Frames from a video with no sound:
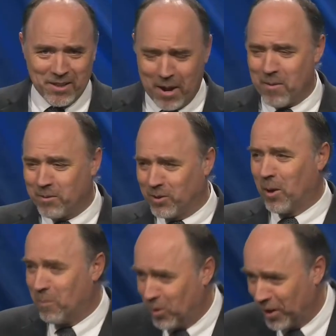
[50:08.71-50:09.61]
out of time. There was
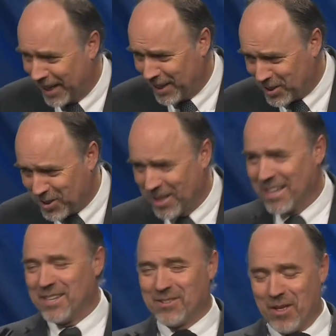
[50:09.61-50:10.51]
a computer glitch,
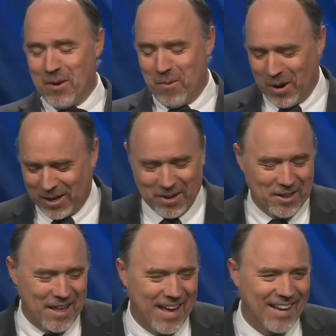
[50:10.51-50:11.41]
so they're working
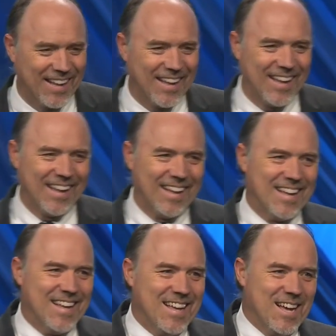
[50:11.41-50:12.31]
on that.
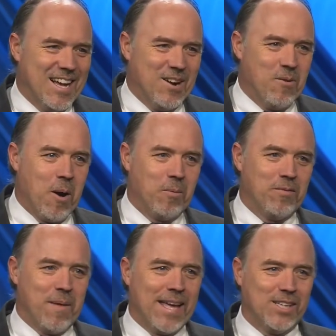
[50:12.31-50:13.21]
Well,
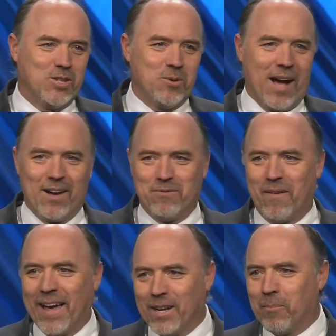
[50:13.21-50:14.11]
we've made it to our
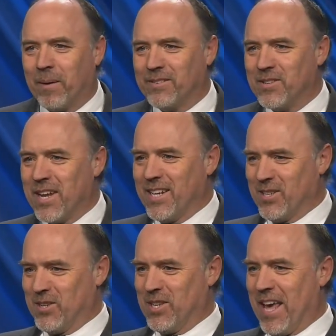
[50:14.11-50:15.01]
final
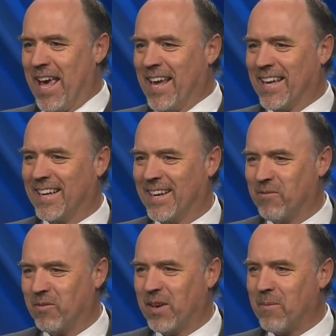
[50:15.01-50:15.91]
presentation today,
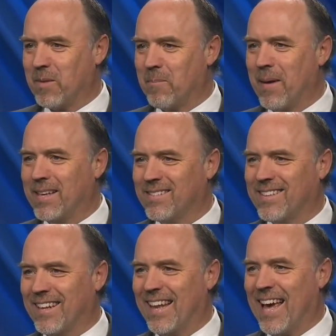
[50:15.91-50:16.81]
and we've kept the
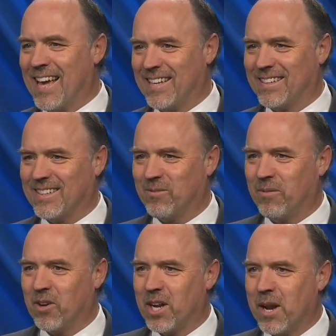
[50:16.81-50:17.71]
best to last.
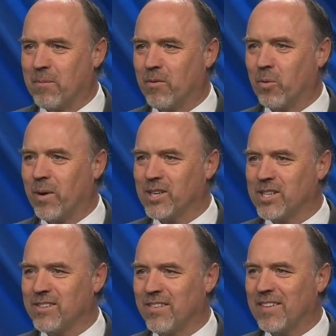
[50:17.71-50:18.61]
We've got a number of
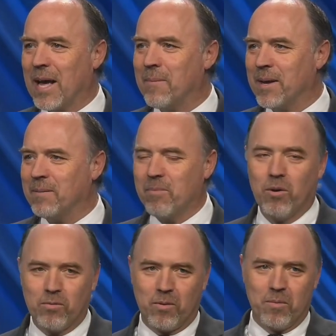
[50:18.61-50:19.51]
questions that have come in,
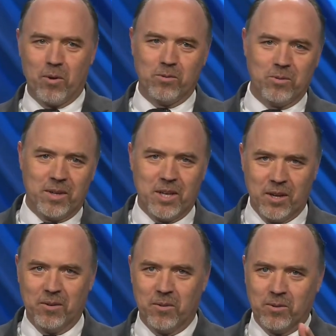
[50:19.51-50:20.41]
both from those who are
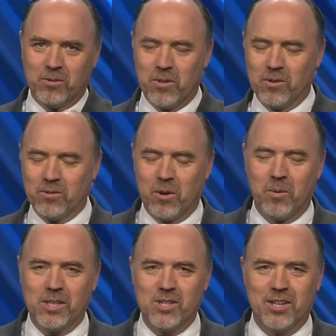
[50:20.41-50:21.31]
here and also those who
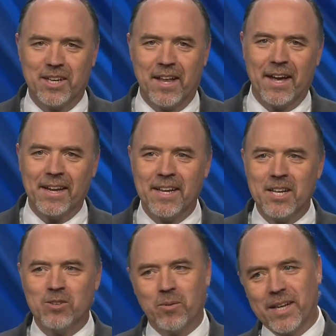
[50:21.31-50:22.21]
are watching online.
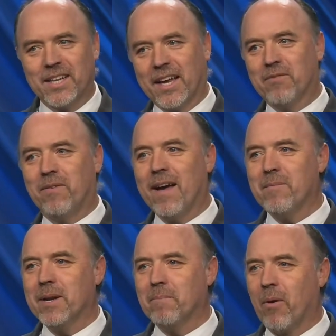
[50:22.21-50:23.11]
So we're going to take a
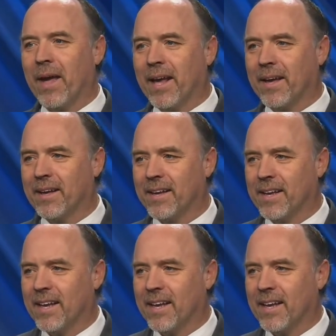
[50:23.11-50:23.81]
five minute break,